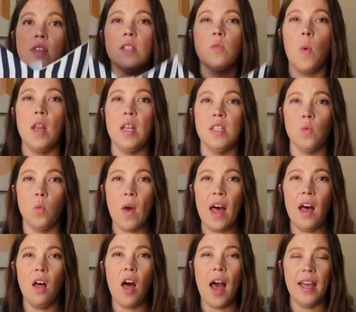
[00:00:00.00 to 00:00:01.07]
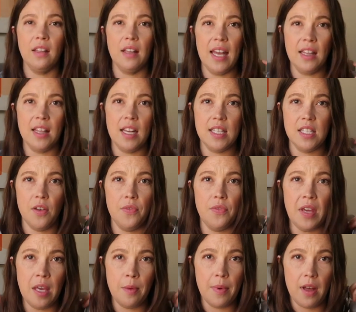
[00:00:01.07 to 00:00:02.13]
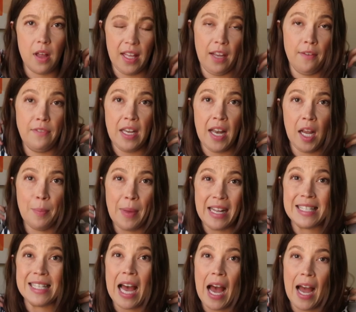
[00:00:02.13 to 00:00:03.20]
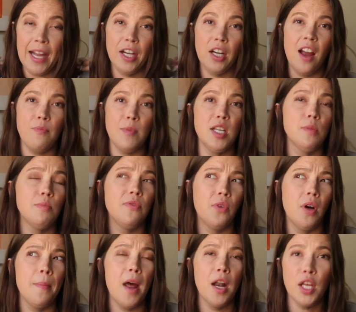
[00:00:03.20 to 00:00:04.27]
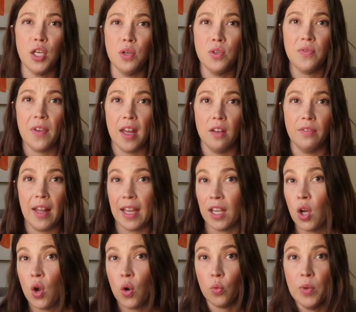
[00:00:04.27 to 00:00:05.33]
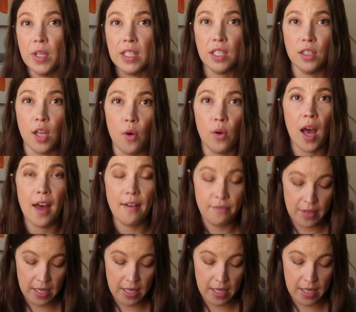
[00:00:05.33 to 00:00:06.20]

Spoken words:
this one as well. I like that it's a V, like a V-neck, but it's higher. I've mentioned before, I'm not a huge fan of like really low-cut